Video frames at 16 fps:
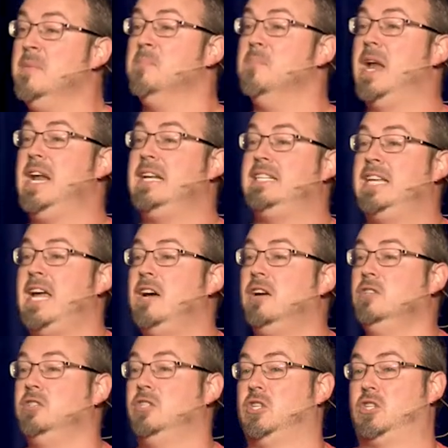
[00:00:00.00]
But it
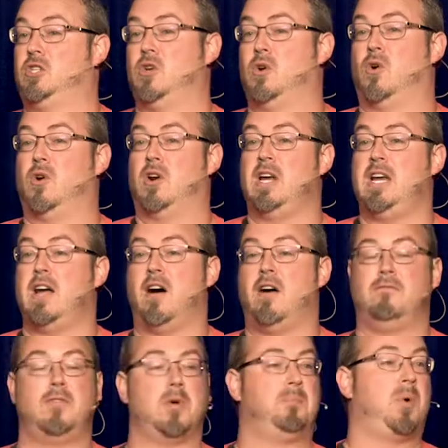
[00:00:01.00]
tells the story
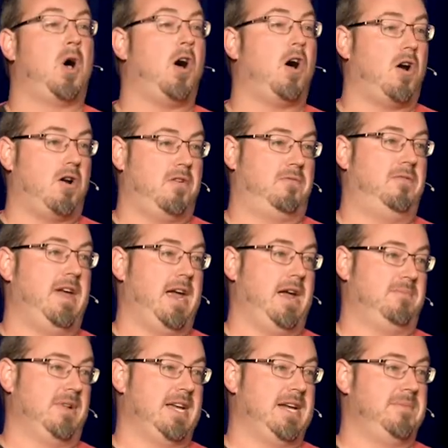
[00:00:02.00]
of the Parr
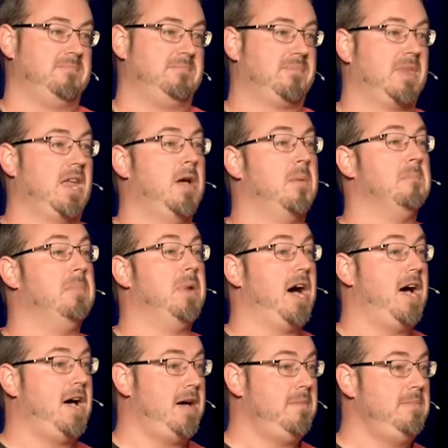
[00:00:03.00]
family.
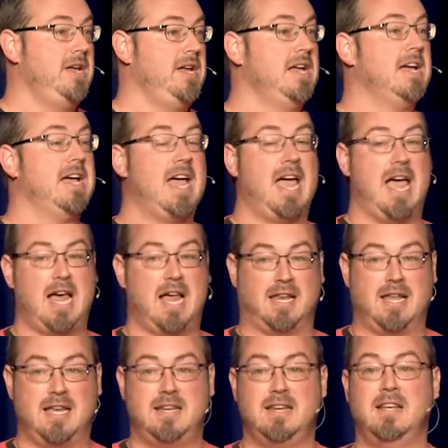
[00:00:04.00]
Bob,
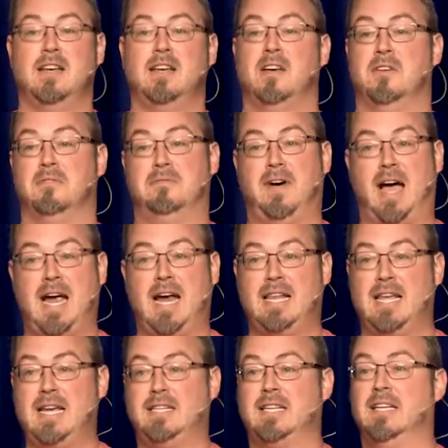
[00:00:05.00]
Helen,
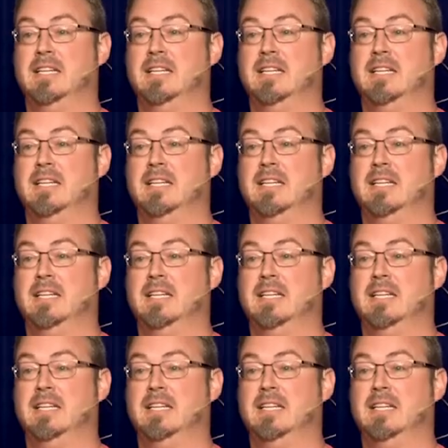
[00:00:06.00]
Violet,